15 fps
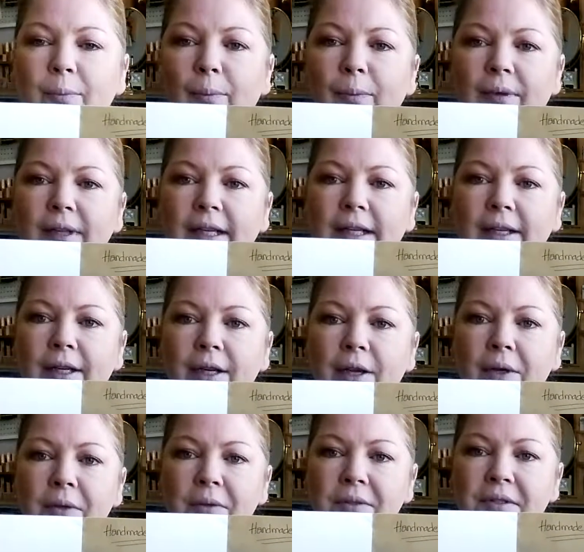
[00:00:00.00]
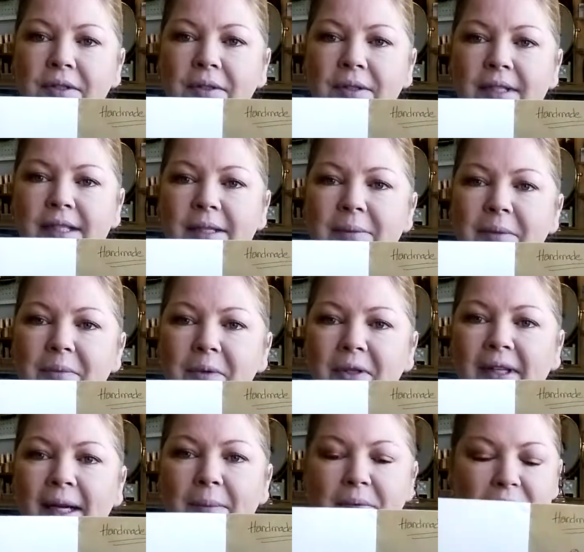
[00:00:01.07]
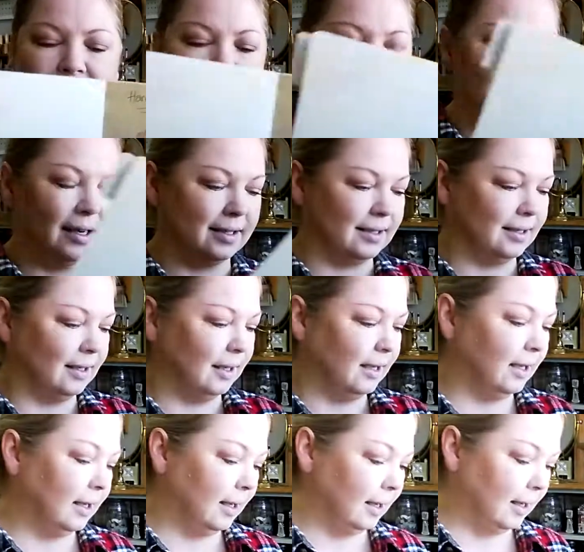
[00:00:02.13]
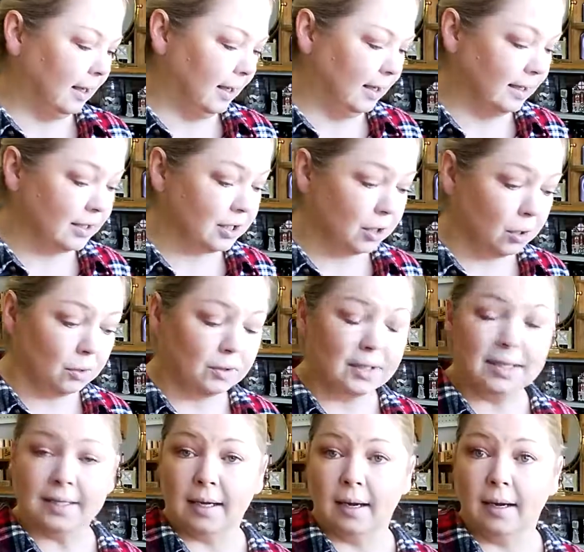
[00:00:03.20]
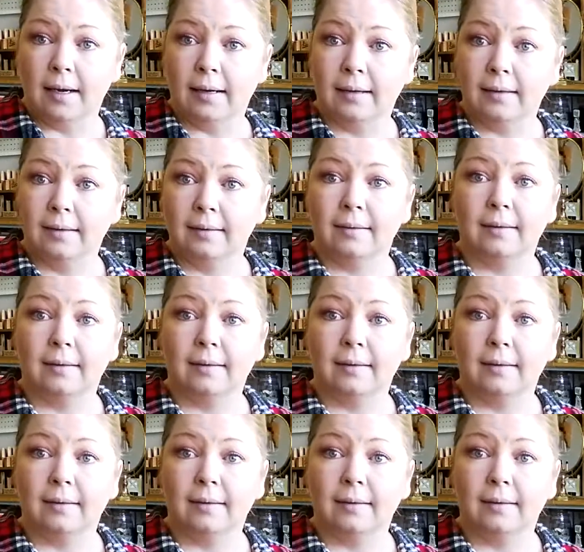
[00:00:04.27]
But there you go. So it's a little bit more abstract, and it's your own design.